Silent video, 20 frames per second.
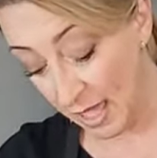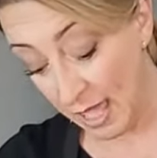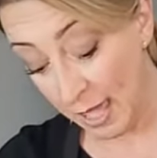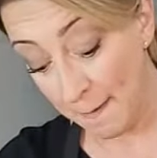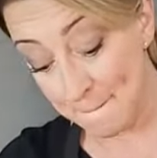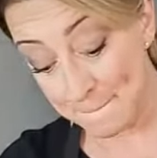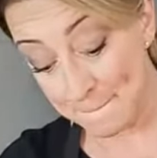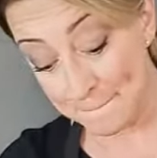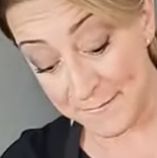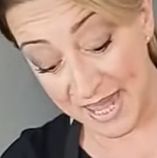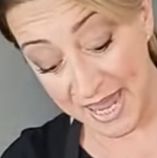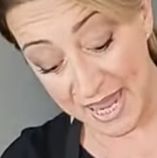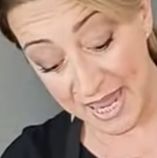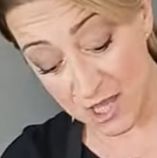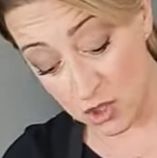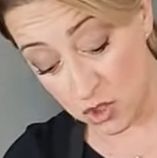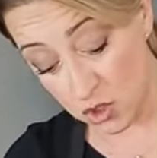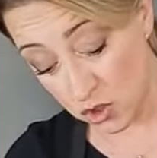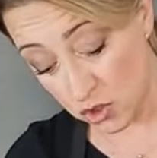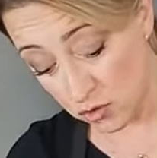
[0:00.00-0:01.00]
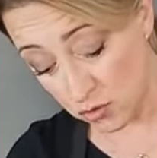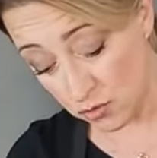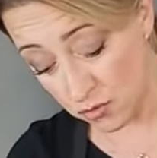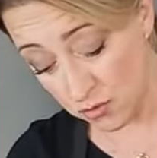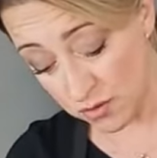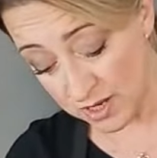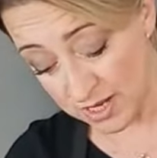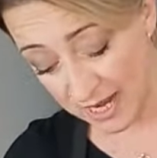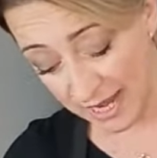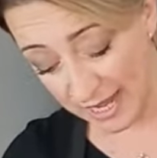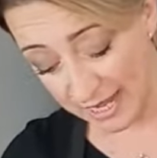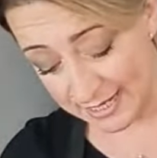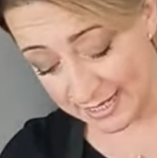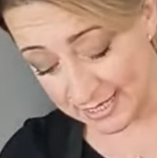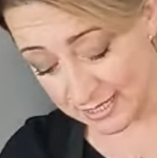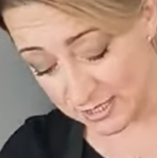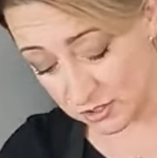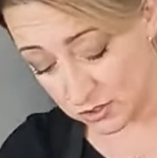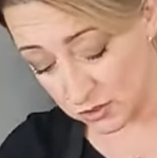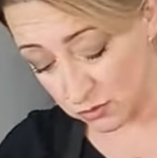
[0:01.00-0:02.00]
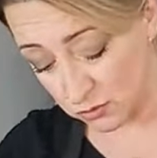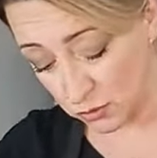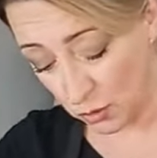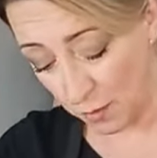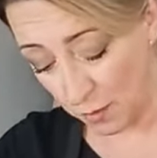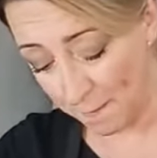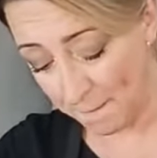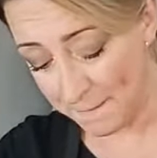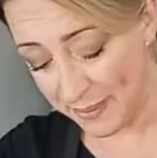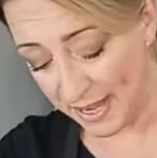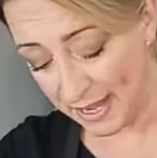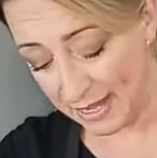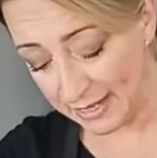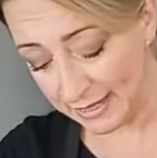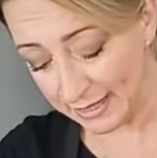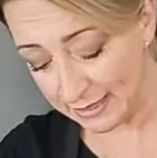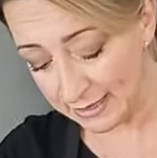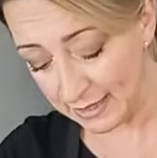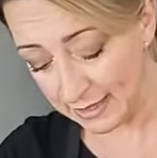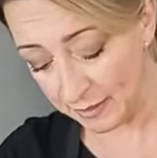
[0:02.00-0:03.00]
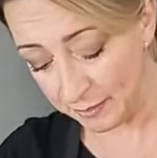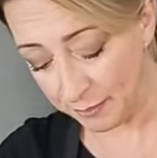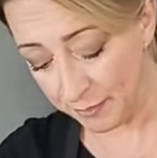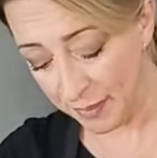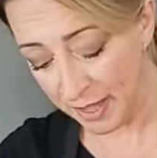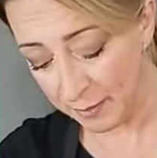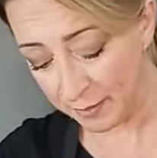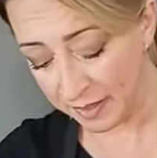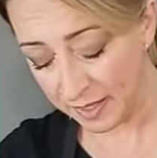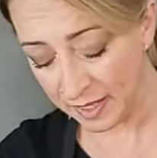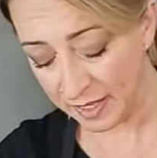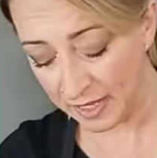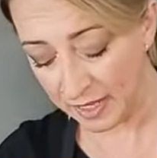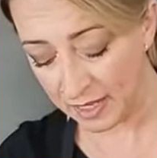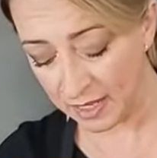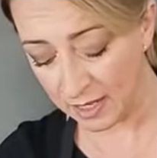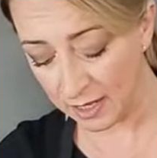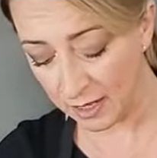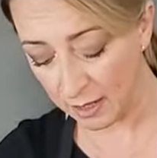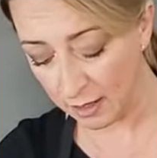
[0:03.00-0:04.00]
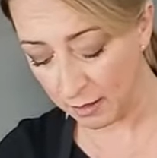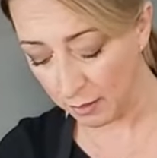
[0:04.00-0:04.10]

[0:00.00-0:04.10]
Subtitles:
Make sure, guys, you don't buy the pumpkin